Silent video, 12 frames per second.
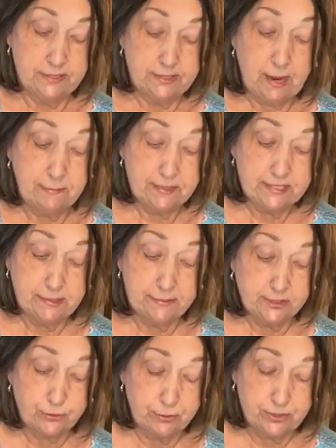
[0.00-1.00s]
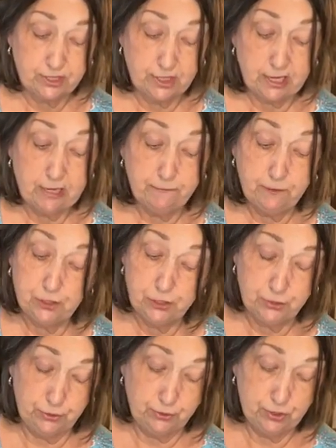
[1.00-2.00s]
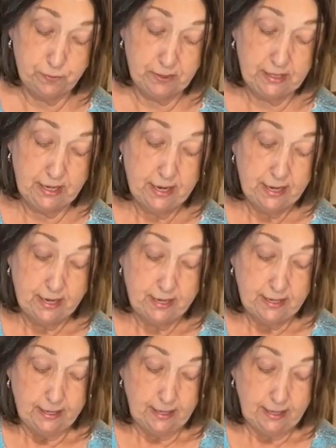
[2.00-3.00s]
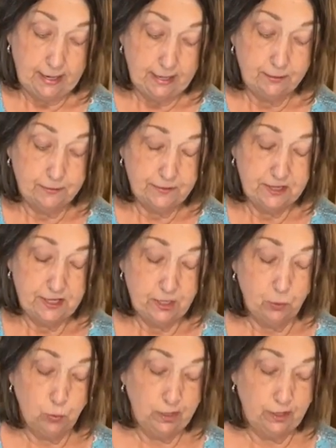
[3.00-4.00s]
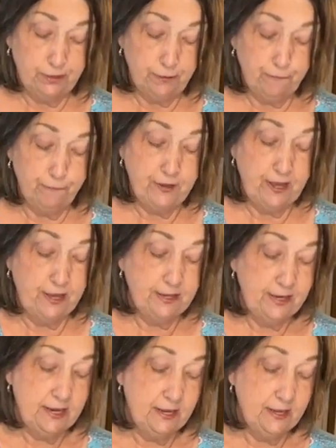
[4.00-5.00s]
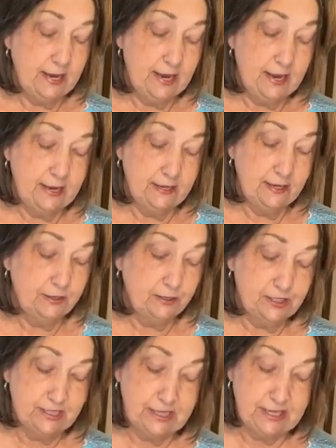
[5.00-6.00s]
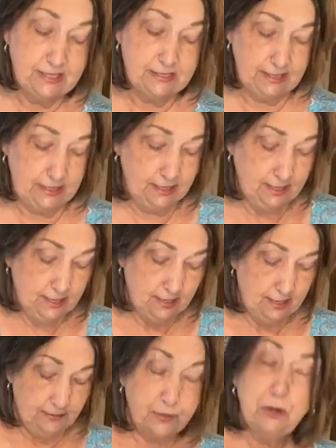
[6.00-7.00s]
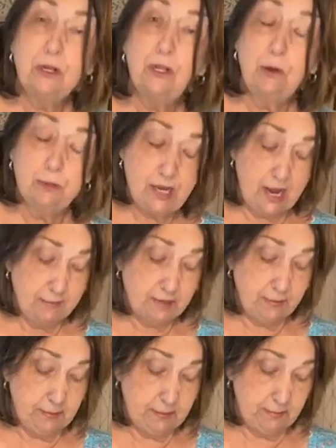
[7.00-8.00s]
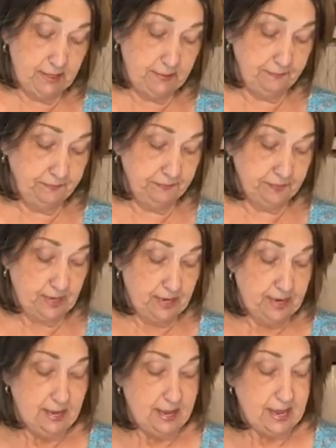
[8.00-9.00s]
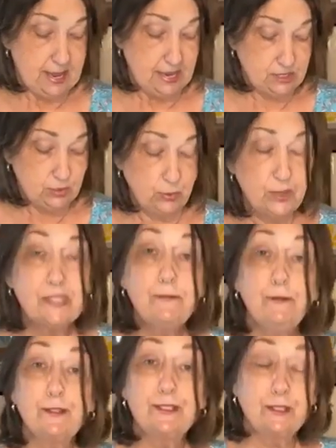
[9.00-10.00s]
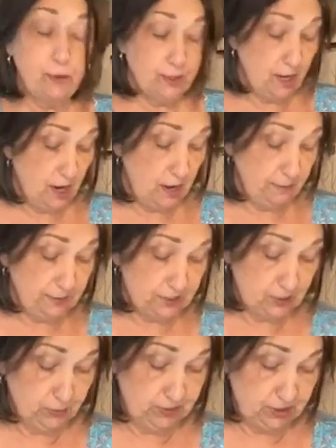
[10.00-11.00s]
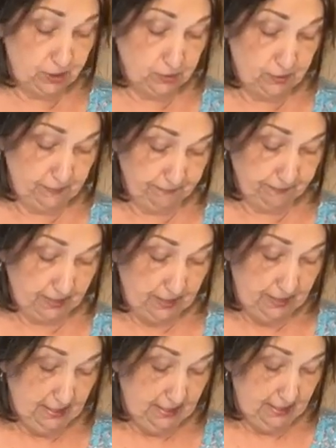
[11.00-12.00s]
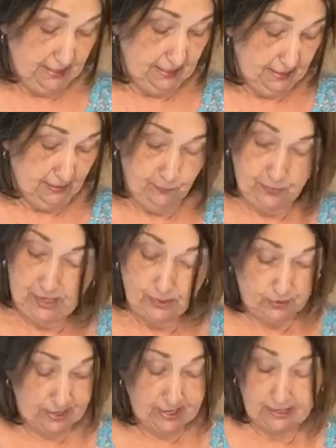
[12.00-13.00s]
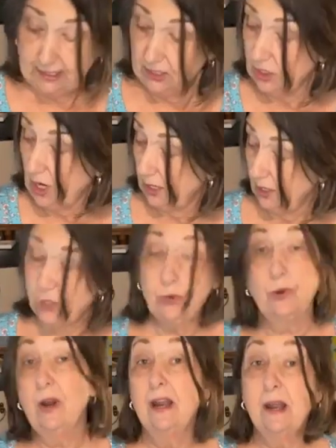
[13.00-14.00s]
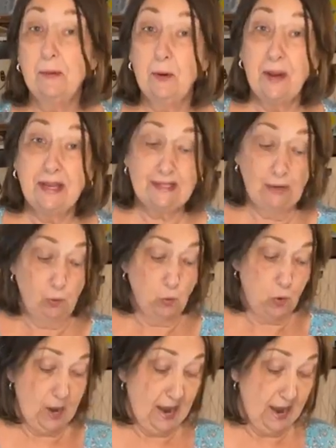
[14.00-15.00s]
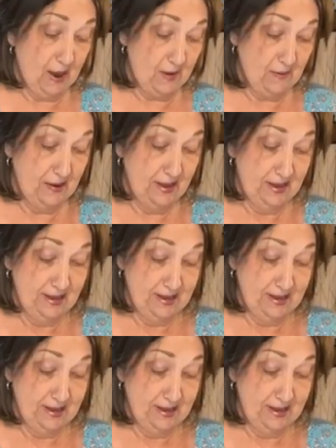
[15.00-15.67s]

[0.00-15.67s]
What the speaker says: stop the subscription if you choose, but I don't think you will. They're fun, and they're just easy. They're a low time commitment, and you always feel so accomplished when you do them. When I do anything Chalk Couture, I come away and say, wow,